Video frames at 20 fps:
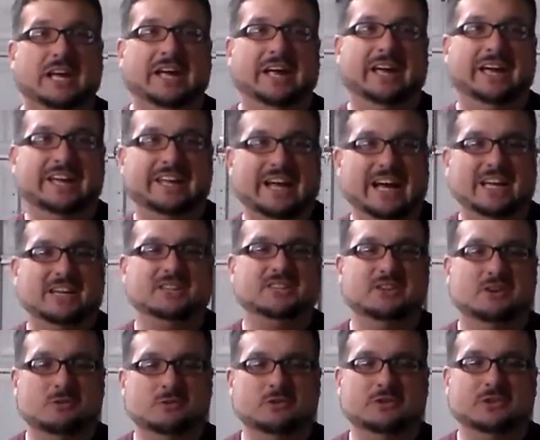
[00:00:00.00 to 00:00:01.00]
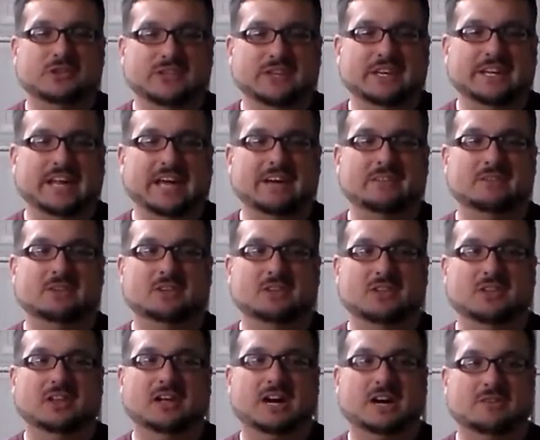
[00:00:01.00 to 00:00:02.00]
and I don't see it having a
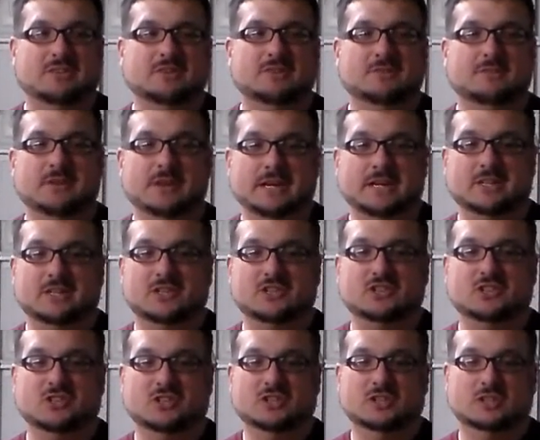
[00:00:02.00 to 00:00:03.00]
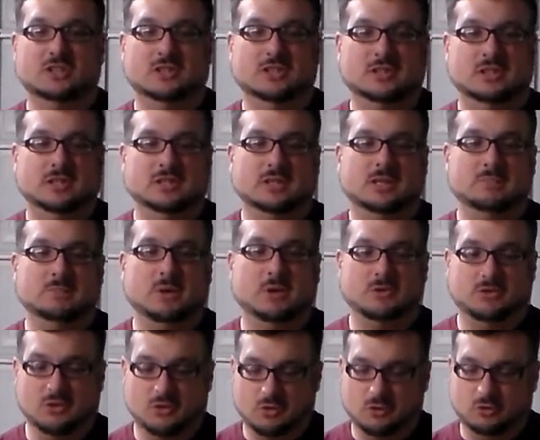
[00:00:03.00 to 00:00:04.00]
lot of advantage
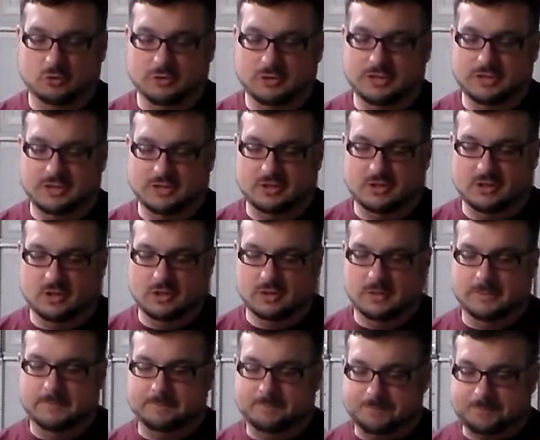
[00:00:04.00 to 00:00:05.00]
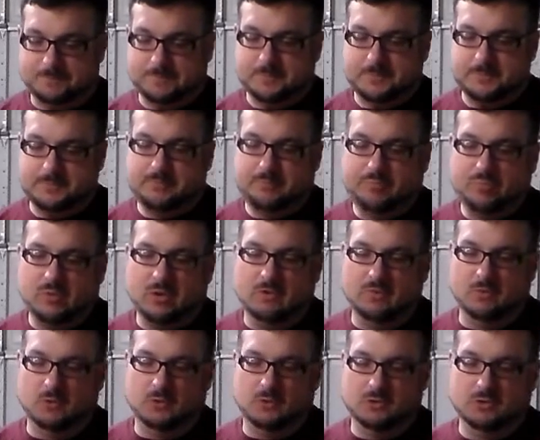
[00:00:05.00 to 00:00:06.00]
compared to holding it
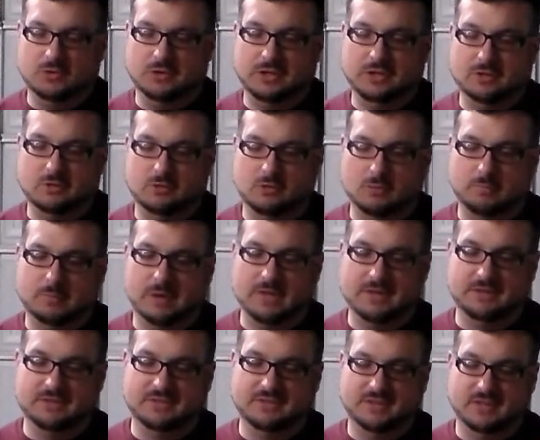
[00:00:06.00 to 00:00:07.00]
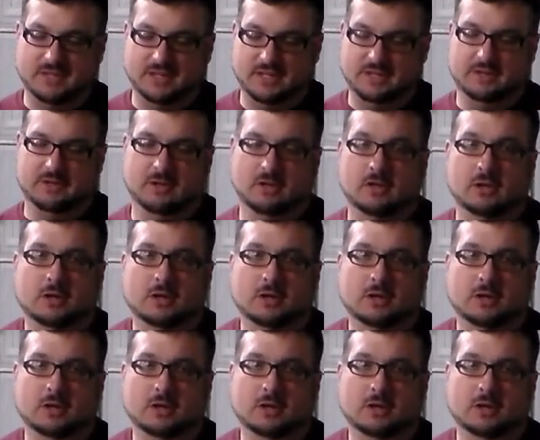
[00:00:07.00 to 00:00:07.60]
vertically or by the side.